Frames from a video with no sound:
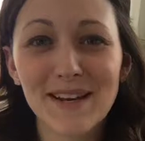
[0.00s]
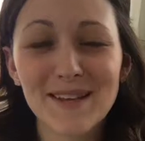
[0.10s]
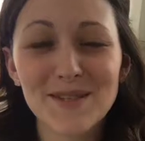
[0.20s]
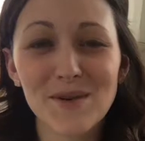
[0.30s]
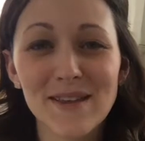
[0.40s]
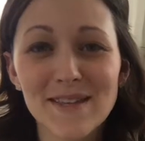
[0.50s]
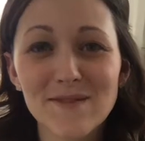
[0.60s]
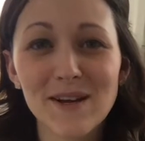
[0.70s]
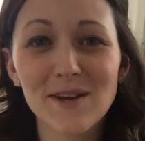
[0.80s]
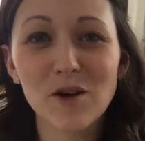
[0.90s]
So in
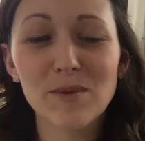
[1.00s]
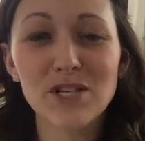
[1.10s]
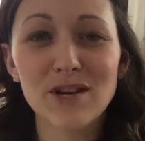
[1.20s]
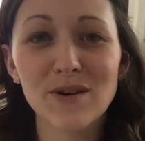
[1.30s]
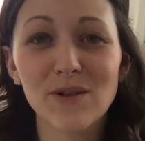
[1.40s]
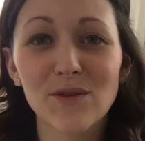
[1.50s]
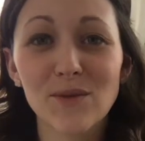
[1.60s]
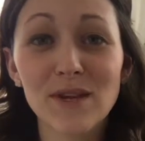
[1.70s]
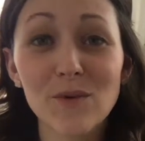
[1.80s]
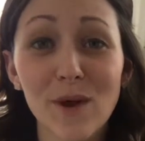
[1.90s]
this video, I'll be sharing
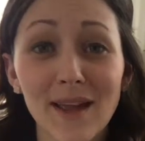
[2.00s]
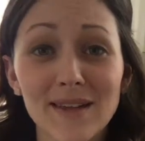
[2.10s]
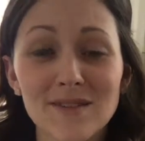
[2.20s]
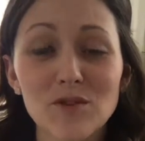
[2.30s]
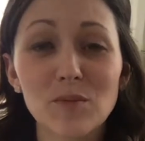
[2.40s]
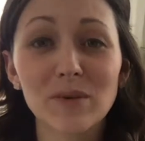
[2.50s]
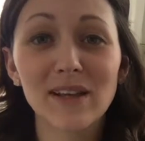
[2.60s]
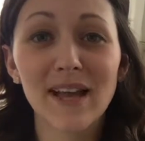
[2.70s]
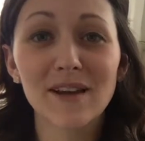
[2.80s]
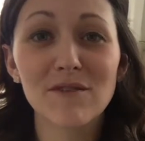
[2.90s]
three ways to
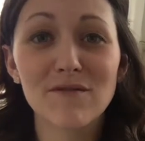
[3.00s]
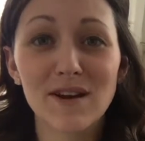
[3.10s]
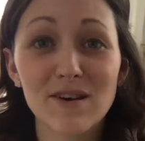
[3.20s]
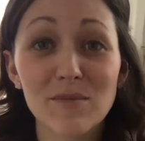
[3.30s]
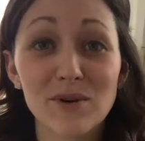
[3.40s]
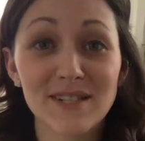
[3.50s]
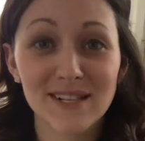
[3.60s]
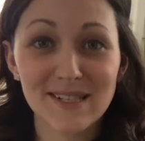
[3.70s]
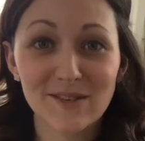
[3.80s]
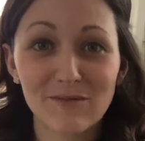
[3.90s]
plan a very
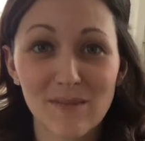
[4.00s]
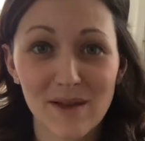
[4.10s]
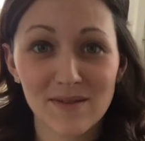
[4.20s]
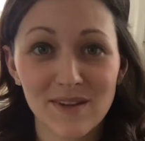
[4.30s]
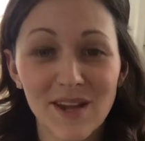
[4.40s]
productive month.